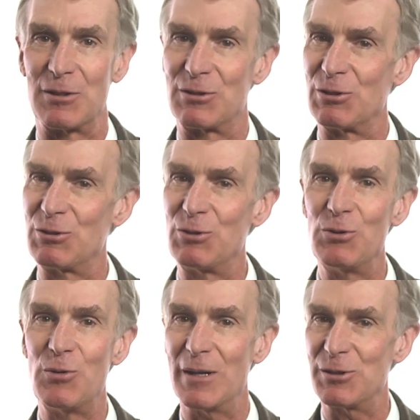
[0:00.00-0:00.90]
because there's
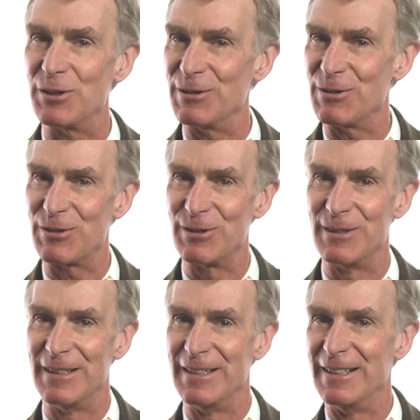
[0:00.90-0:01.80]
two questions
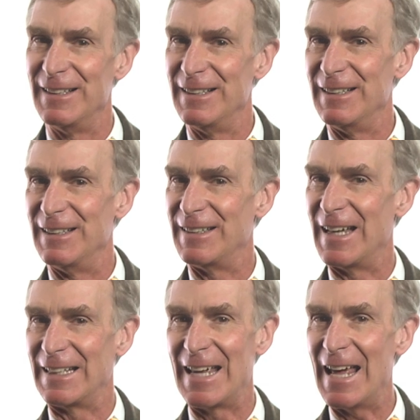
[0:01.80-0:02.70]

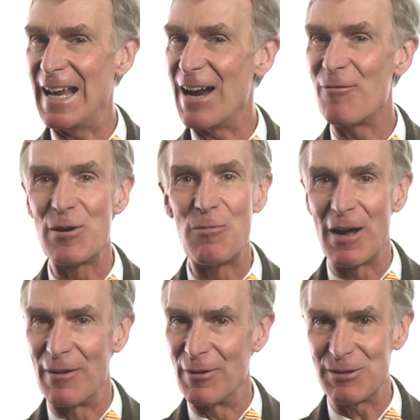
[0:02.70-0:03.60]
that get every
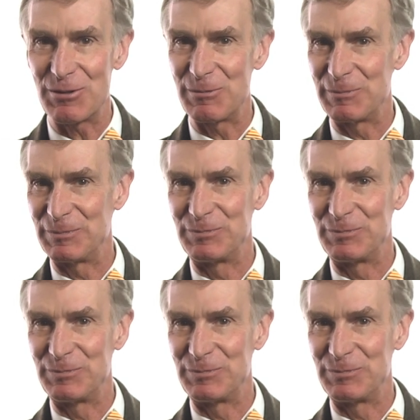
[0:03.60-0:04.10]
one of us.